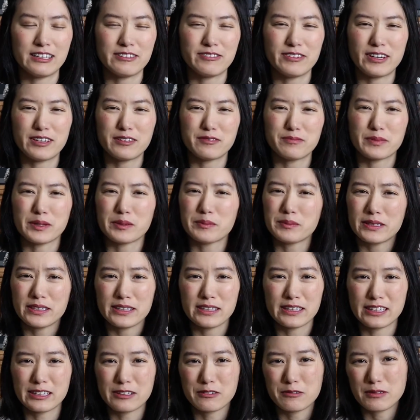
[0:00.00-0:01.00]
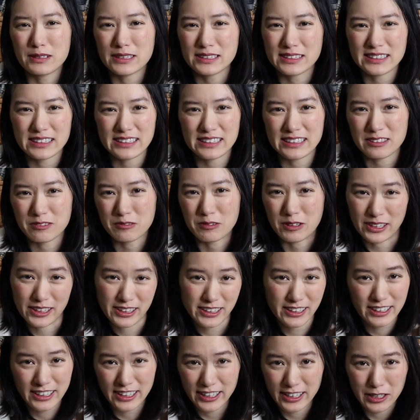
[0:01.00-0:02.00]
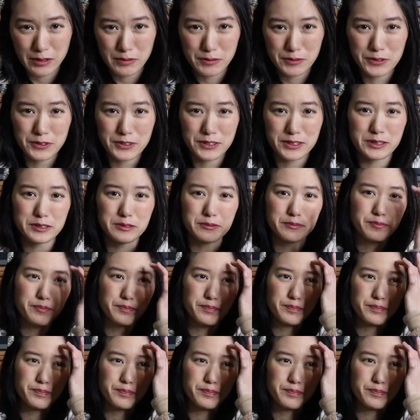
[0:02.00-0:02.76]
I found maybe it wasn't worth it anymore.